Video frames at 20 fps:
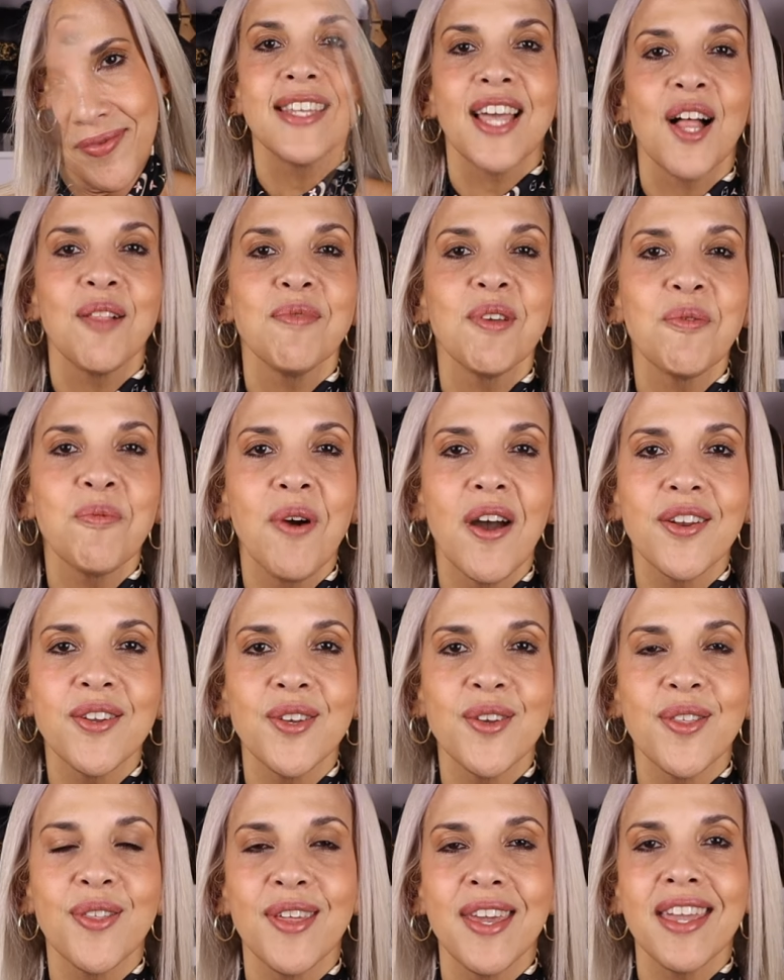Tell me, what do
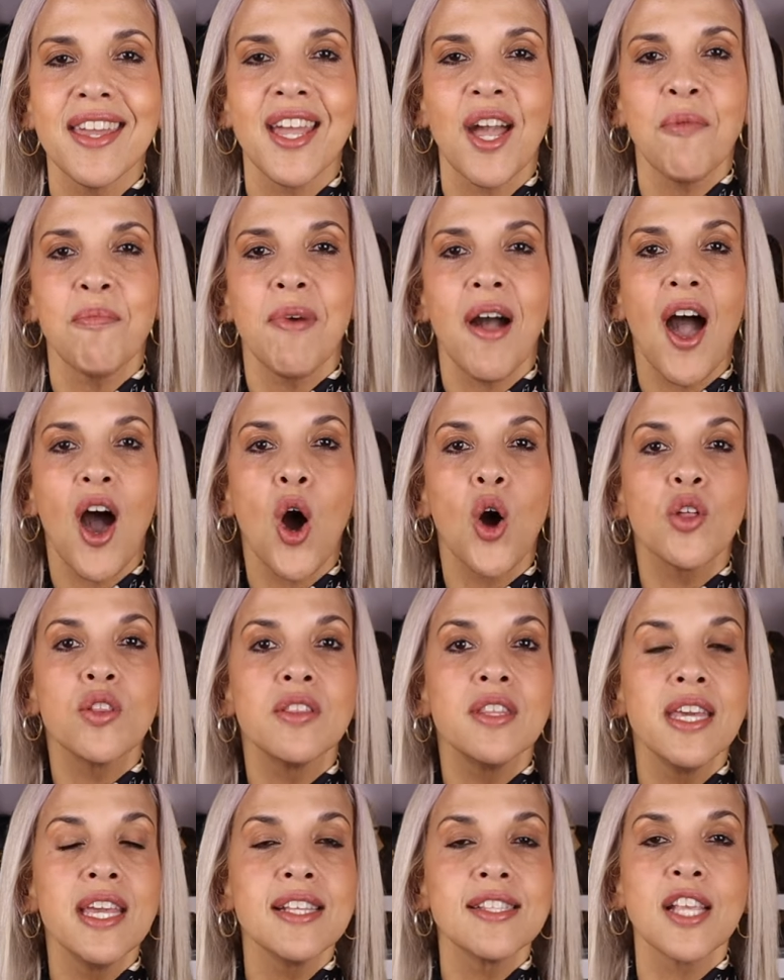you think
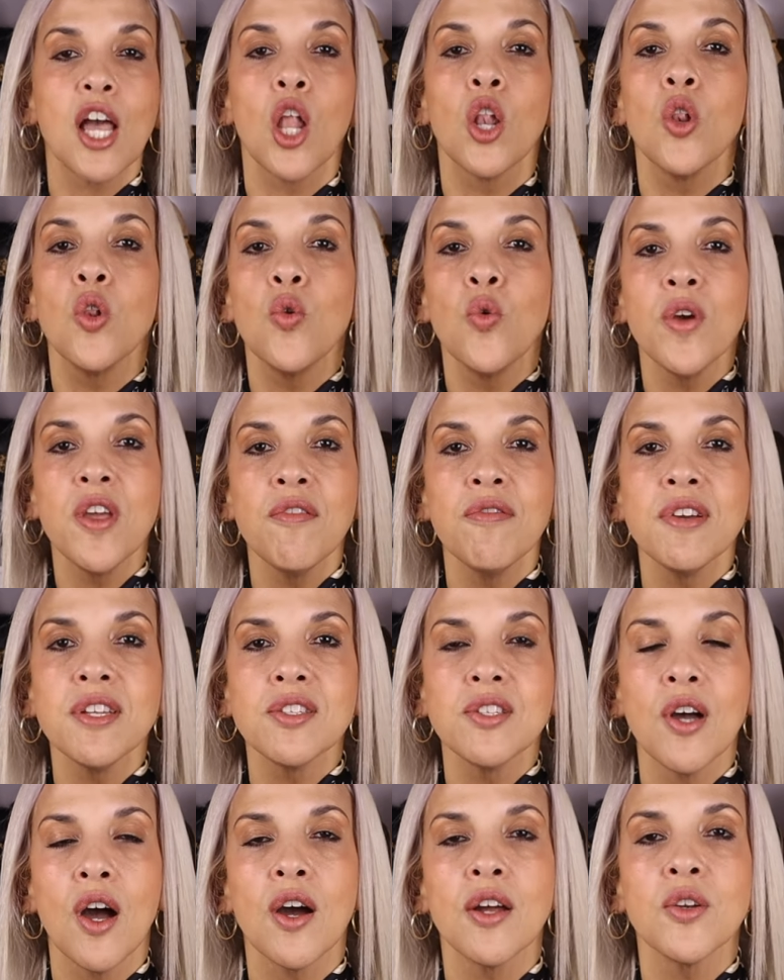about this Louis
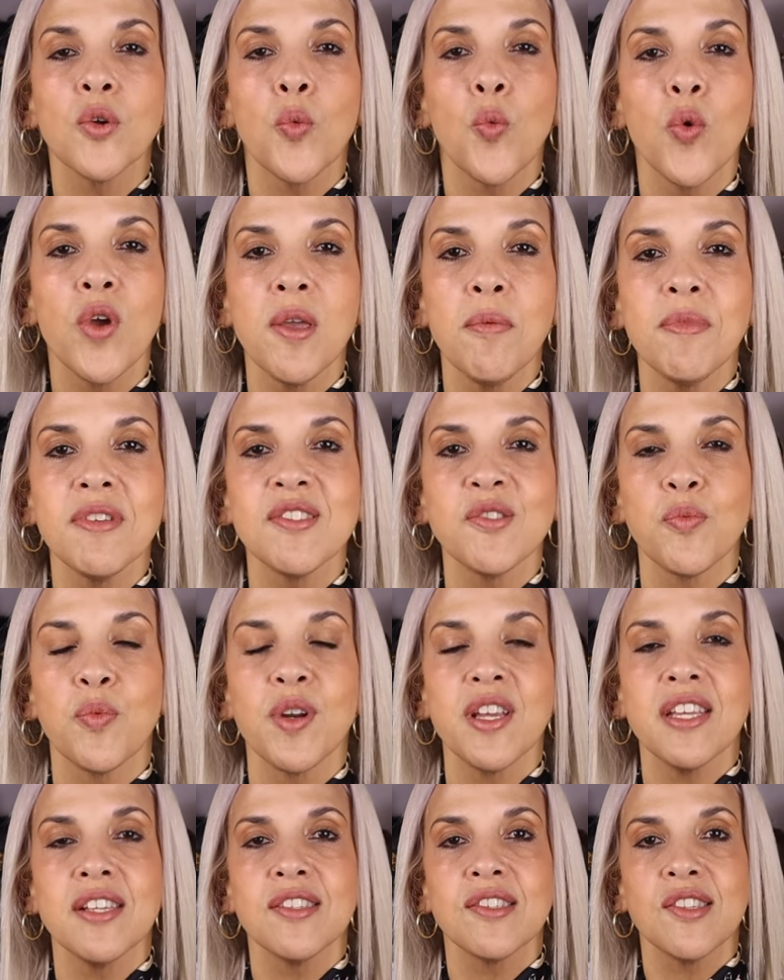Vuitton Women's
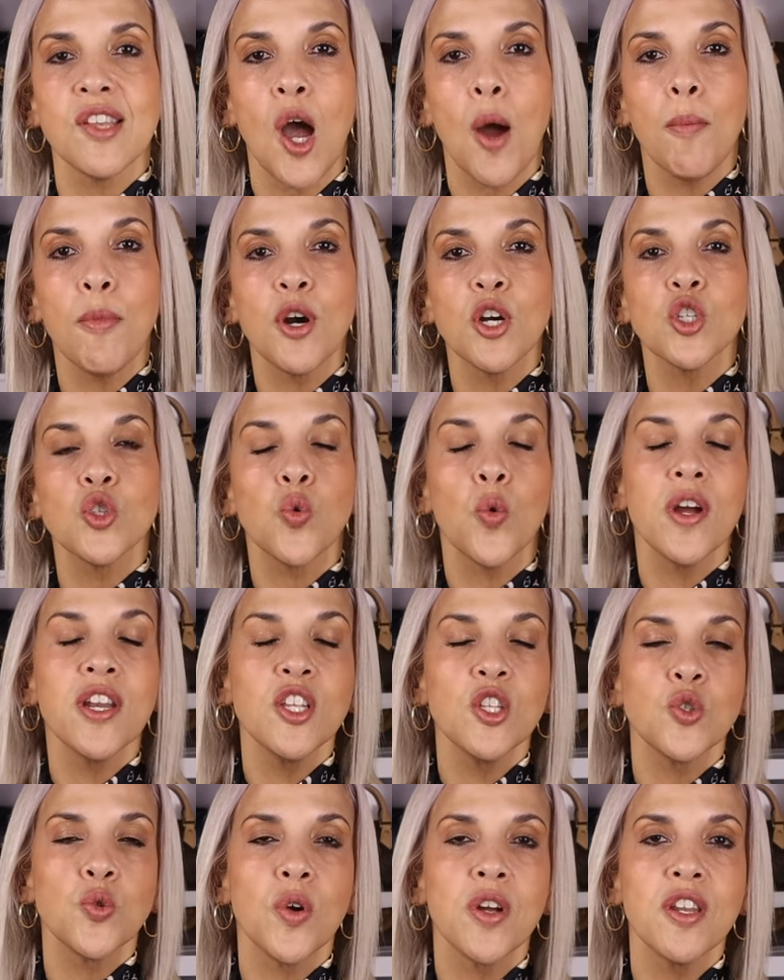Spring Summer
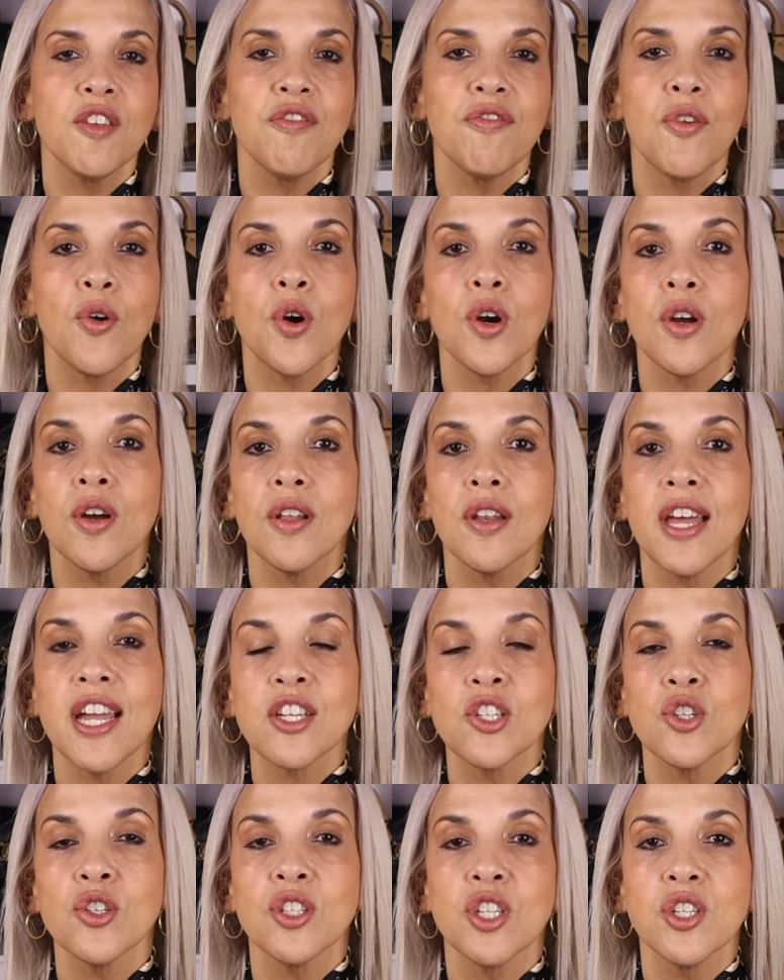2024
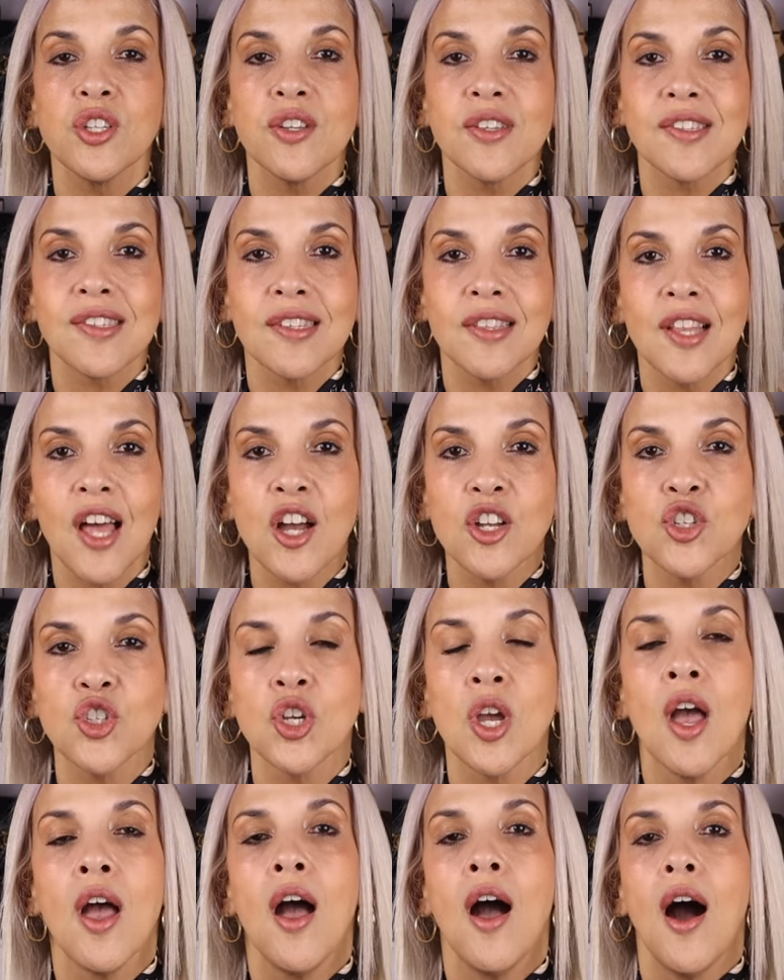collection that just
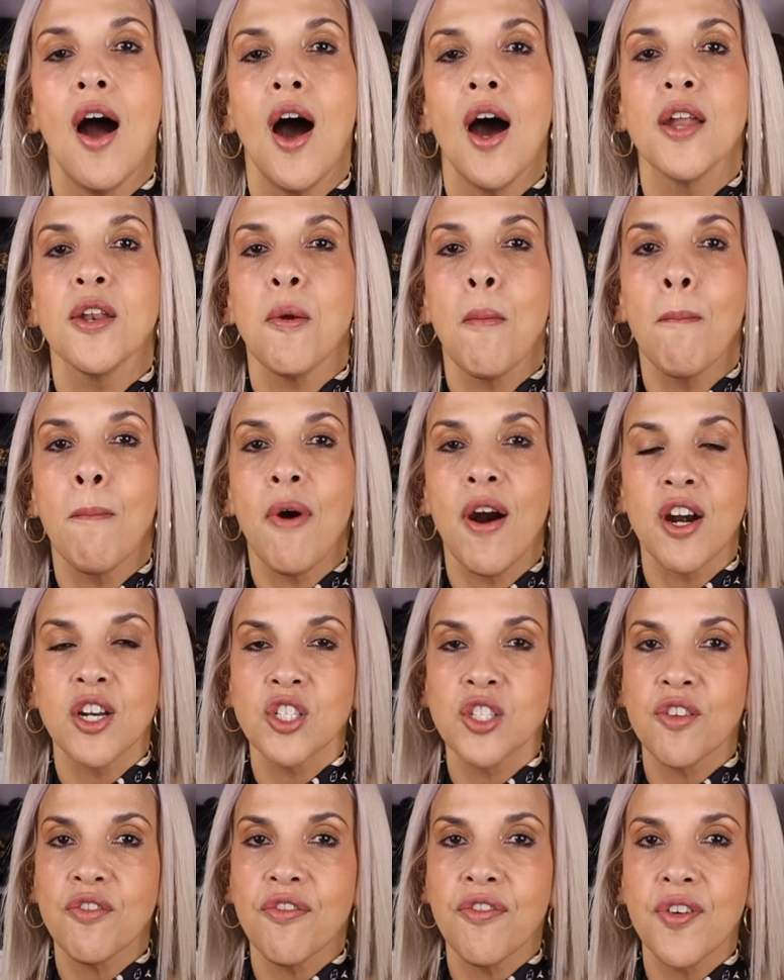launched on
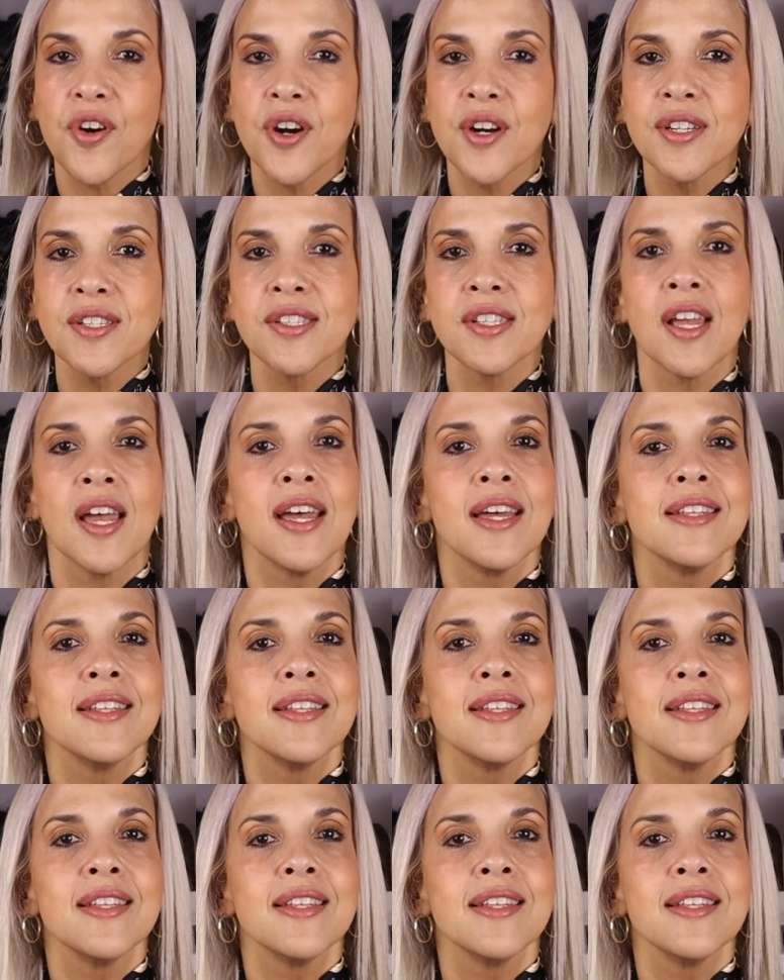March 1st.